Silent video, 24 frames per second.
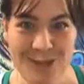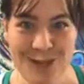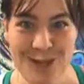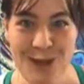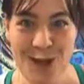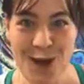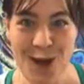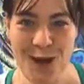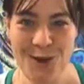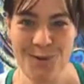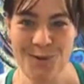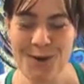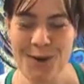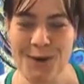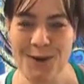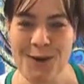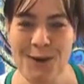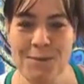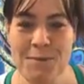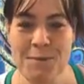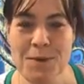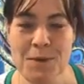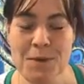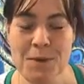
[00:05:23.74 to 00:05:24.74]
talk
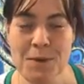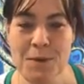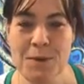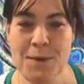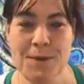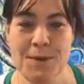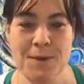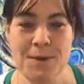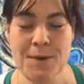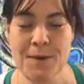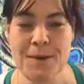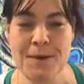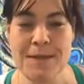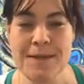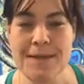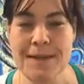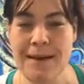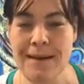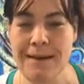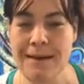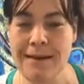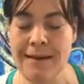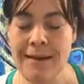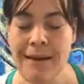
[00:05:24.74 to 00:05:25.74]
with her. I'm so
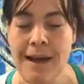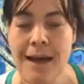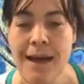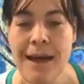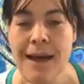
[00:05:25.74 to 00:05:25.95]
excited.